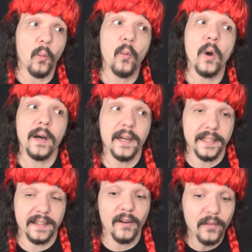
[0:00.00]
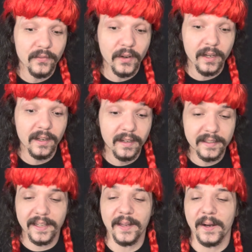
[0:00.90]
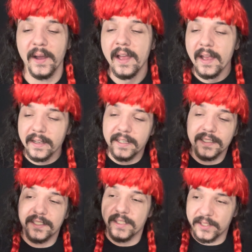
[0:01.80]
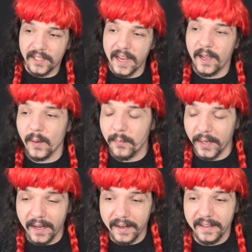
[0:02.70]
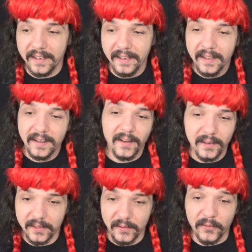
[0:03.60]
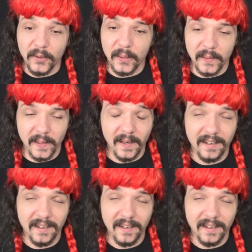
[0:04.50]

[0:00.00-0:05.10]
what the fuck, you know? Because there's like a body on the floor